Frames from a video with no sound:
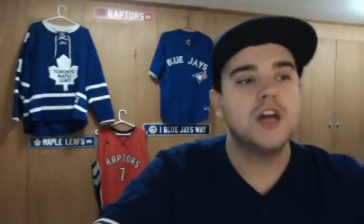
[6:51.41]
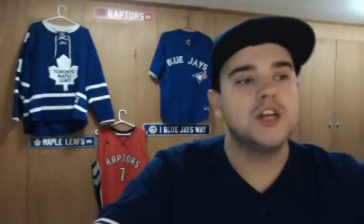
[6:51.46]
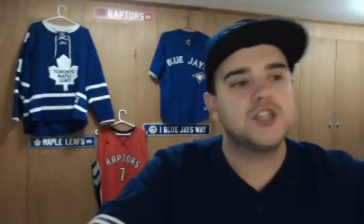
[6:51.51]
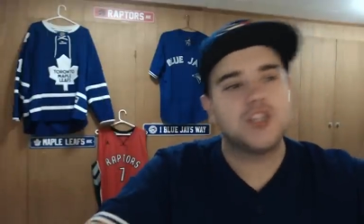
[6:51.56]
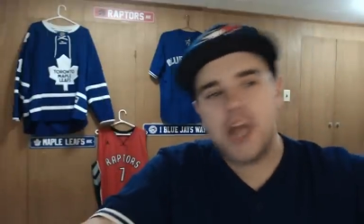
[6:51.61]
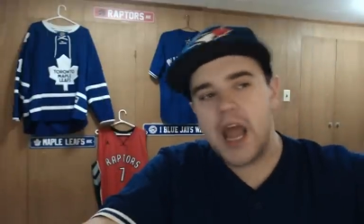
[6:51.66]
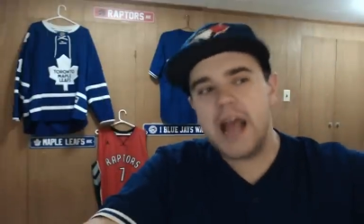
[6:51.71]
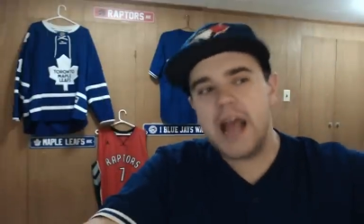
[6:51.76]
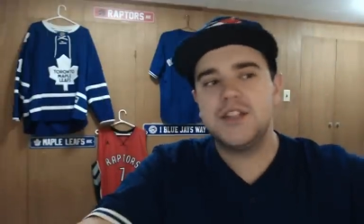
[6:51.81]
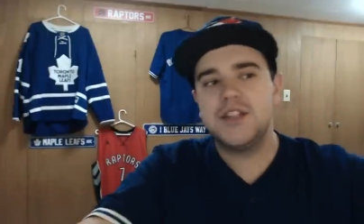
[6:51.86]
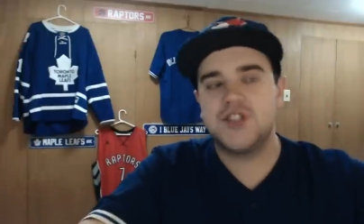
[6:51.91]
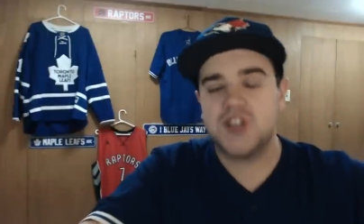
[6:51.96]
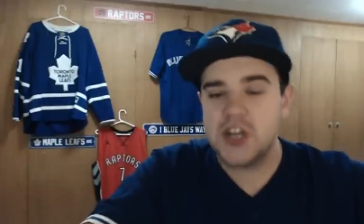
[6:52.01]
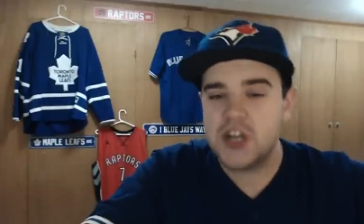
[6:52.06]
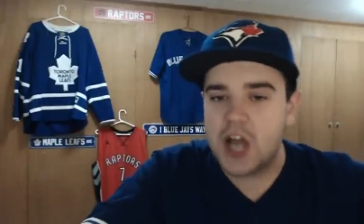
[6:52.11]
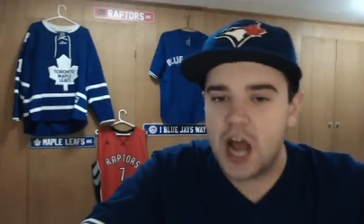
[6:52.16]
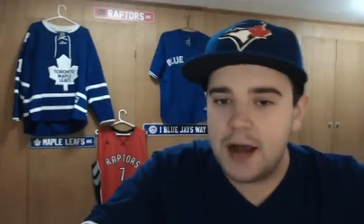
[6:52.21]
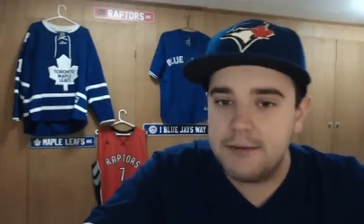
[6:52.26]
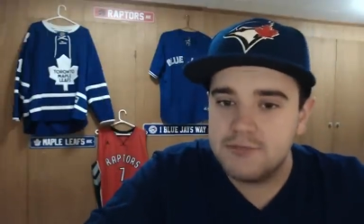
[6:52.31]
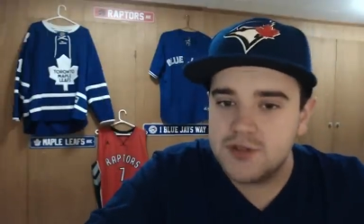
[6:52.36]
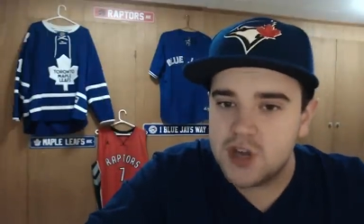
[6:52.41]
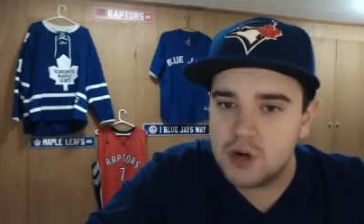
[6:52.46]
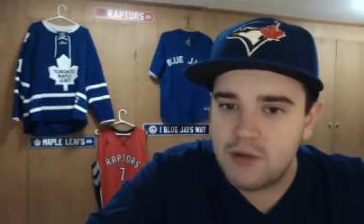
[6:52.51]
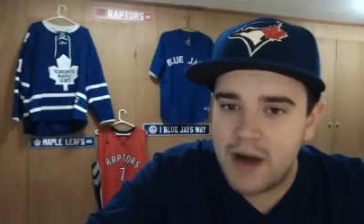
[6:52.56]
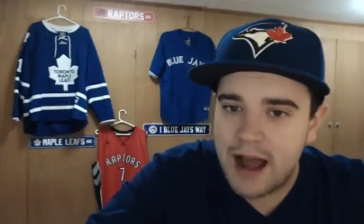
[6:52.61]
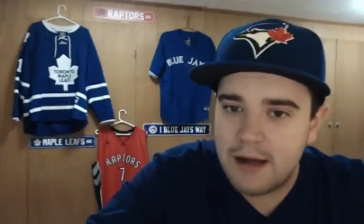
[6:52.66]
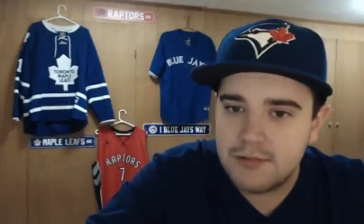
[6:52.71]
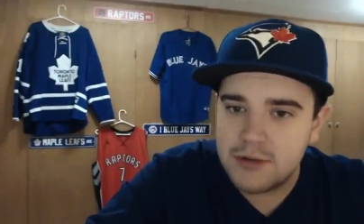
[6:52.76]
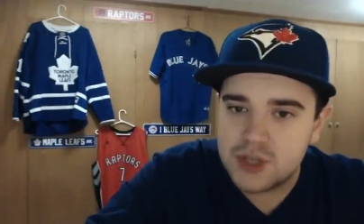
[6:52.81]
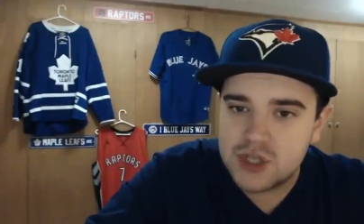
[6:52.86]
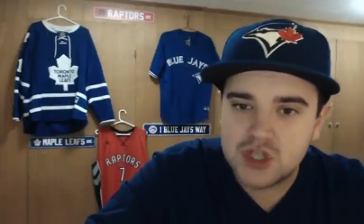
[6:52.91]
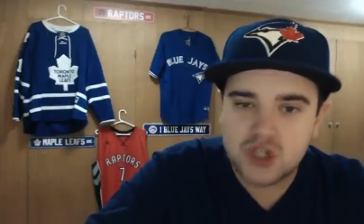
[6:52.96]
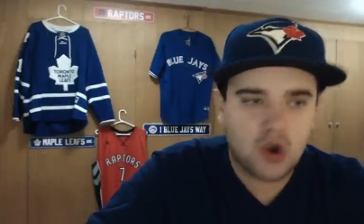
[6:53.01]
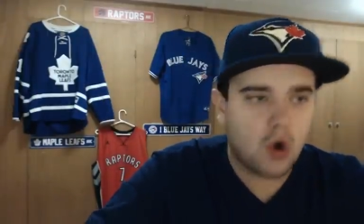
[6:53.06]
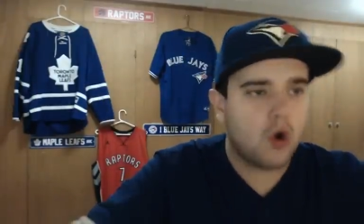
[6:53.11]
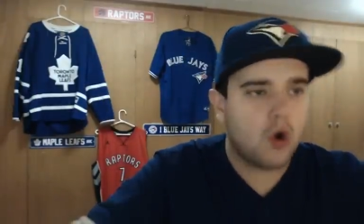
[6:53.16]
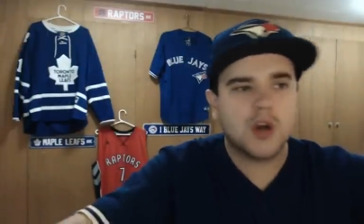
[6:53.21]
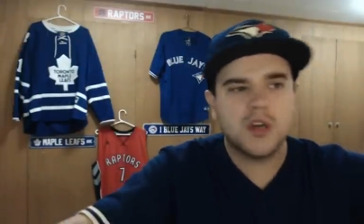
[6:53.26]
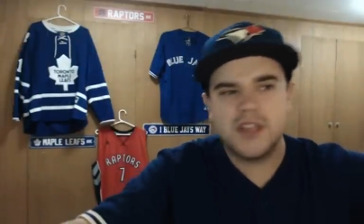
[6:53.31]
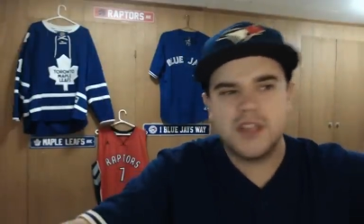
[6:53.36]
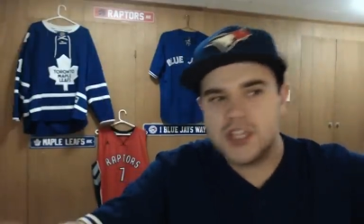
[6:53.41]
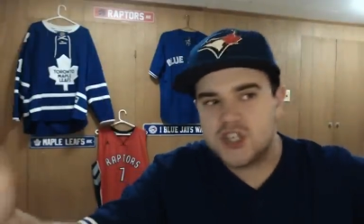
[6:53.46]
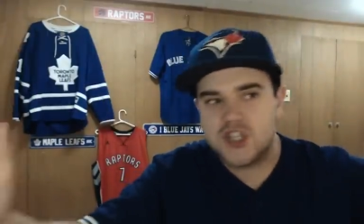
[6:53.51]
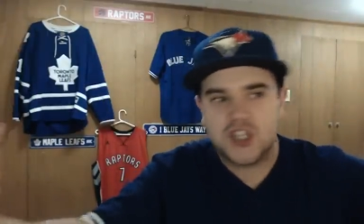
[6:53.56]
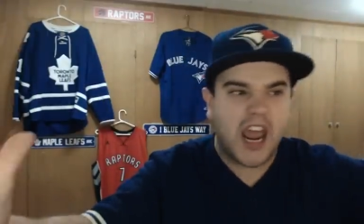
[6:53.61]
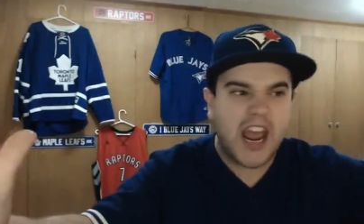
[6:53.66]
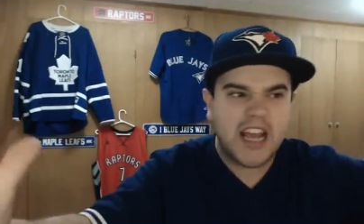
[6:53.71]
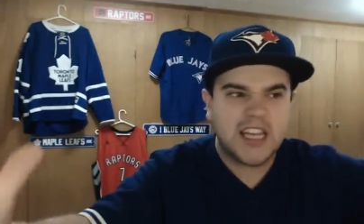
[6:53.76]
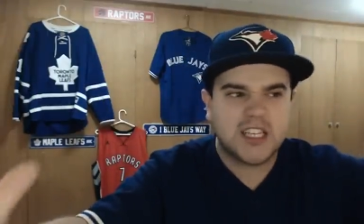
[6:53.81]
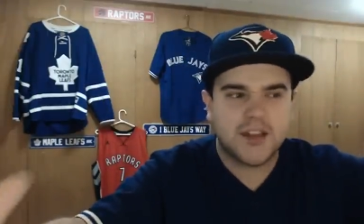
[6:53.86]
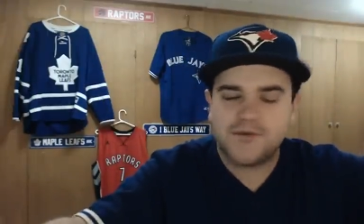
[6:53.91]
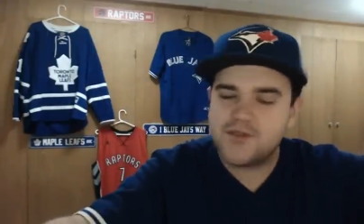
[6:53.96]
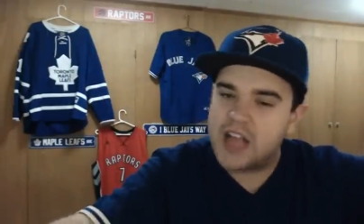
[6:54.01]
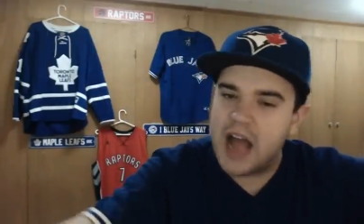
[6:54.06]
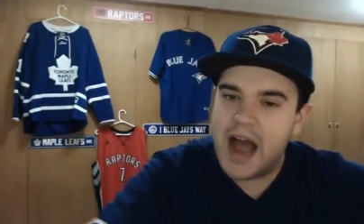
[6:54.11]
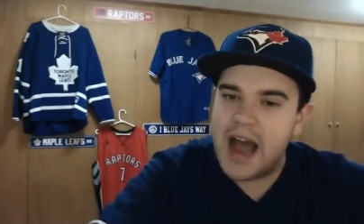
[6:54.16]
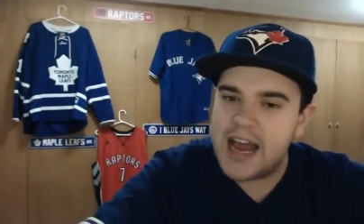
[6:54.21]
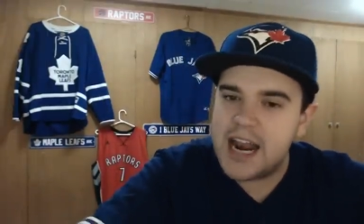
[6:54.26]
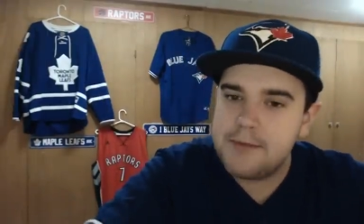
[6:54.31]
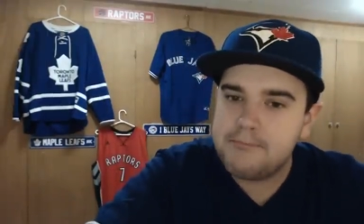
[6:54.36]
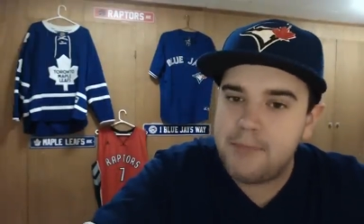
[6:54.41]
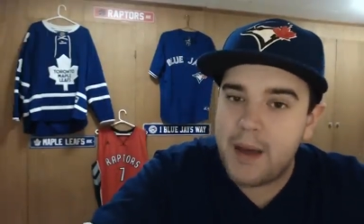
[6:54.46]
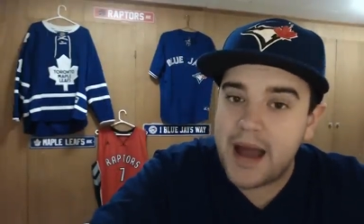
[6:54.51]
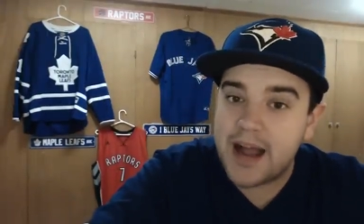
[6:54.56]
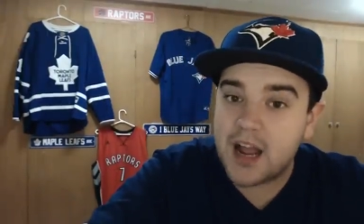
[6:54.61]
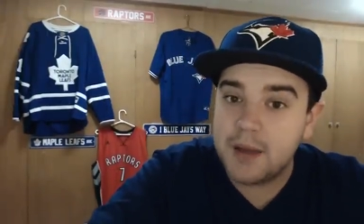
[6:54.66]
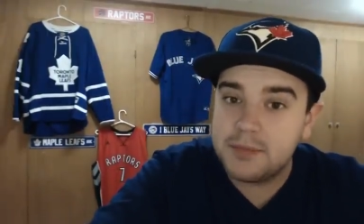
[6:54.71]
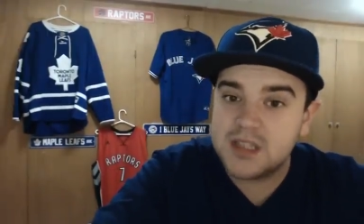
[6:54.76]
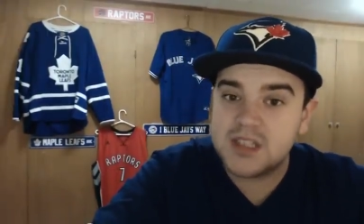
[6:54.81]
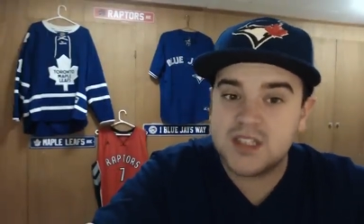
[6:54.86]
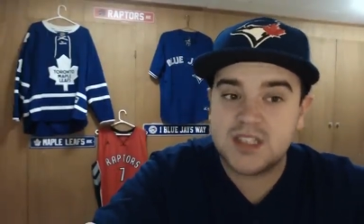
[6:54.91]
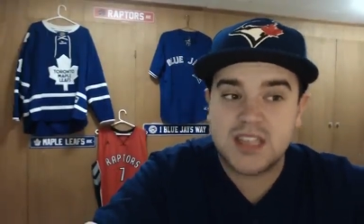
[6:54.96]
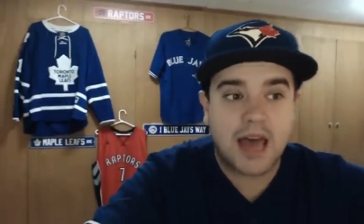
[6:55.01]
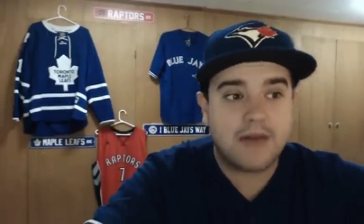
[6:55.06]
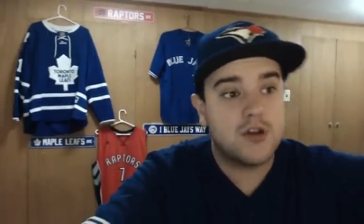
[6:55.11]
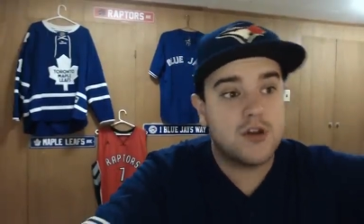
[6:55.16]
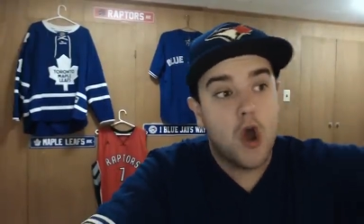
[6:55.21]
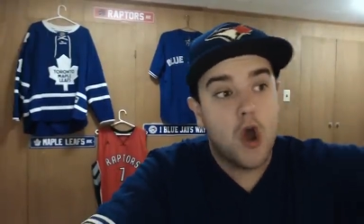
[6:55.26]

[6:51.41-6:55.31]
Jansen comes around to score. The Jays have tied it back up at seven.